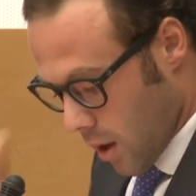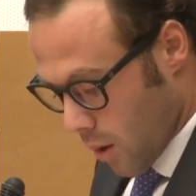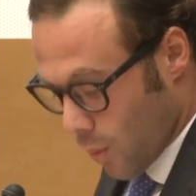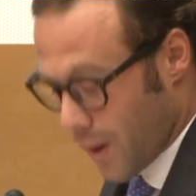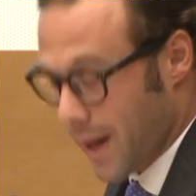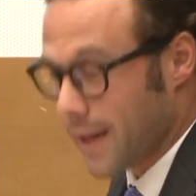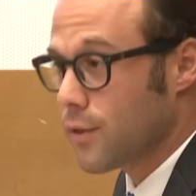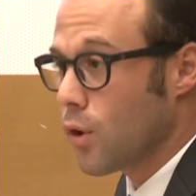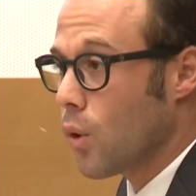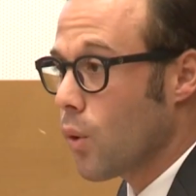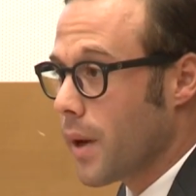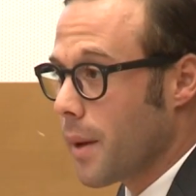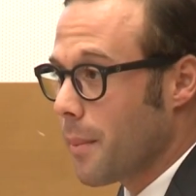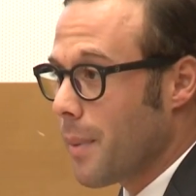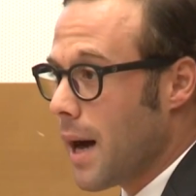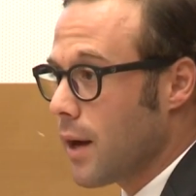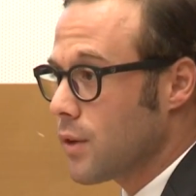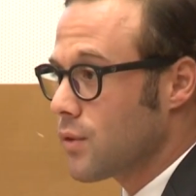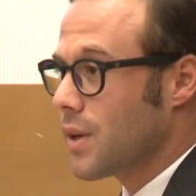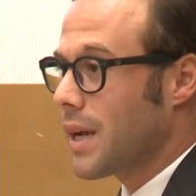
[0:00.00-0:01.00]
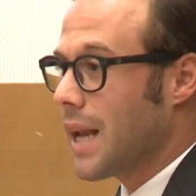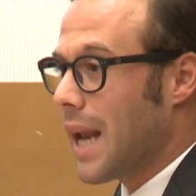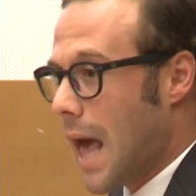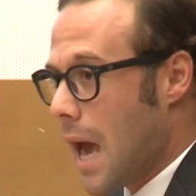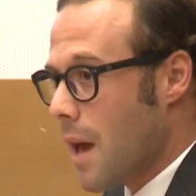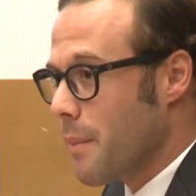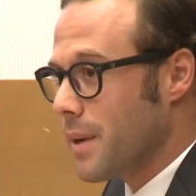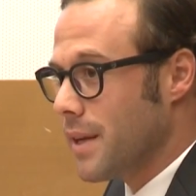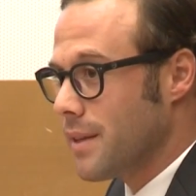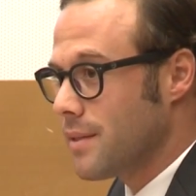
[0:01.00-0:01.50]
When I talk about
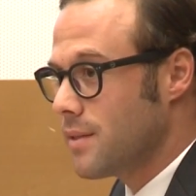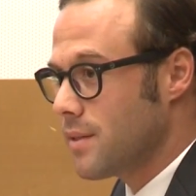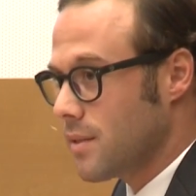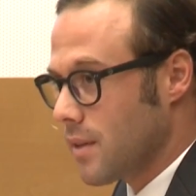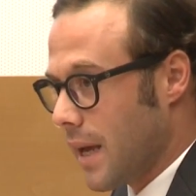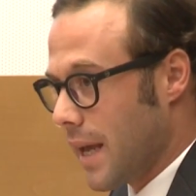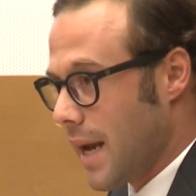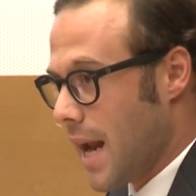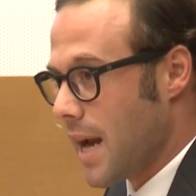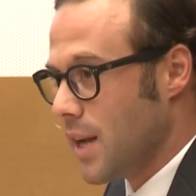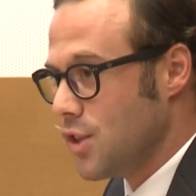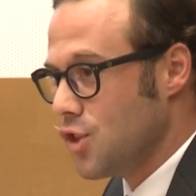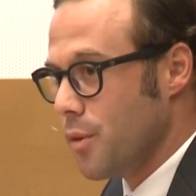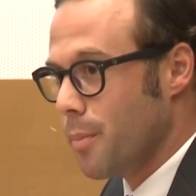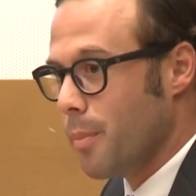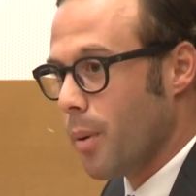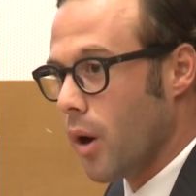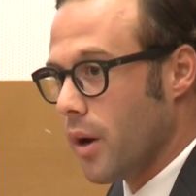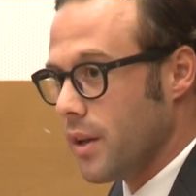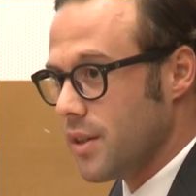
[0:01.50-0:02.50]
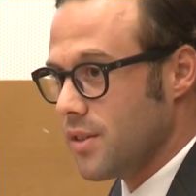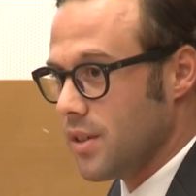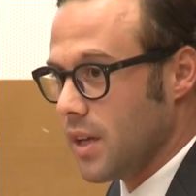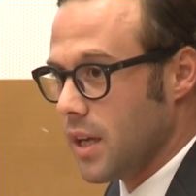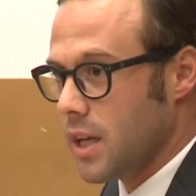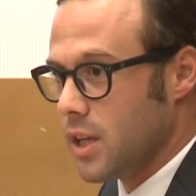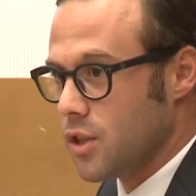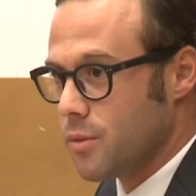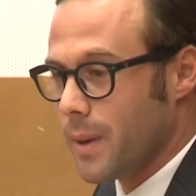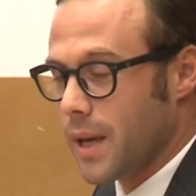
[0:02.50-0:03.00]
climate and energy policy,
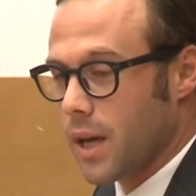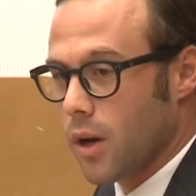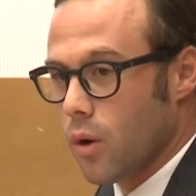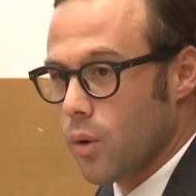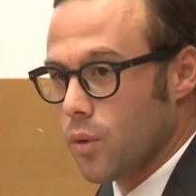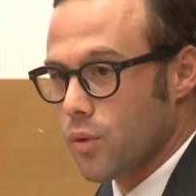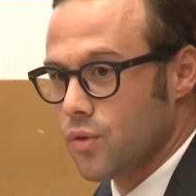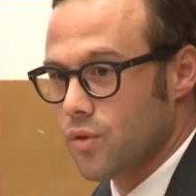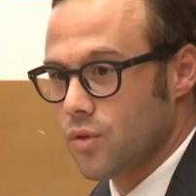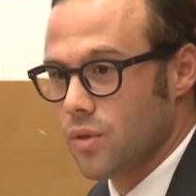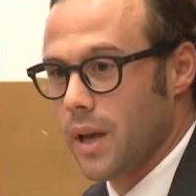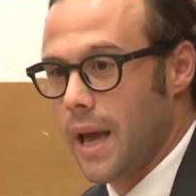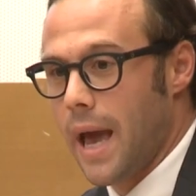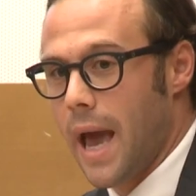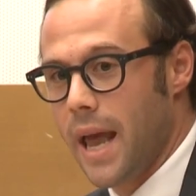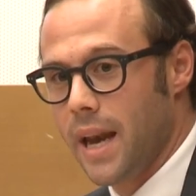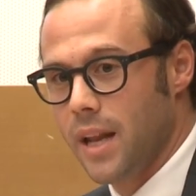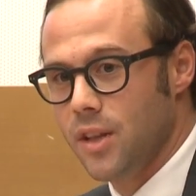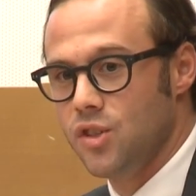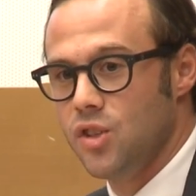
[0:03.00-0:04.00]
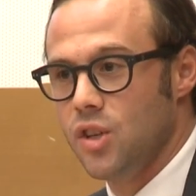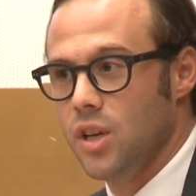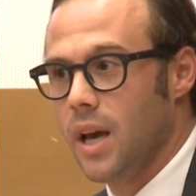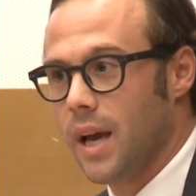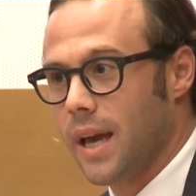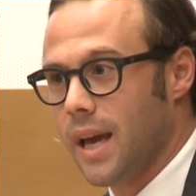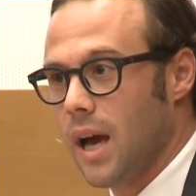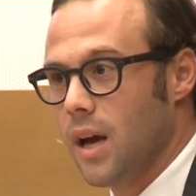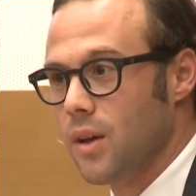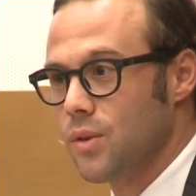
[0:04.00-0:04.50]
it's because energy
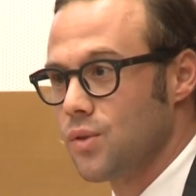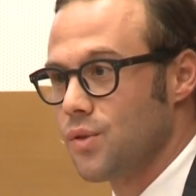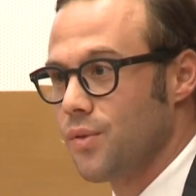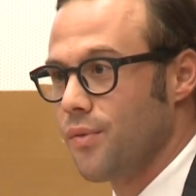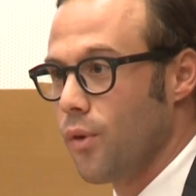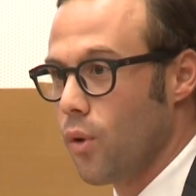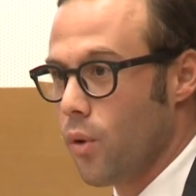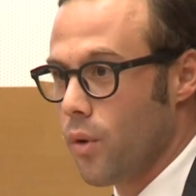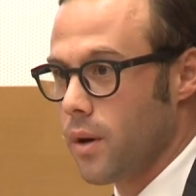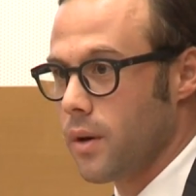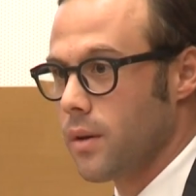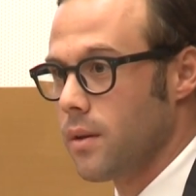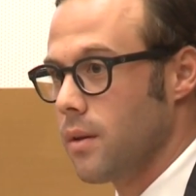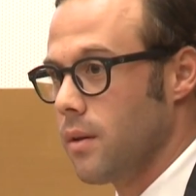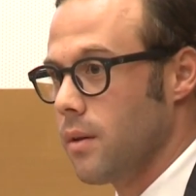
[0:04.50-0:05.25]
accounts for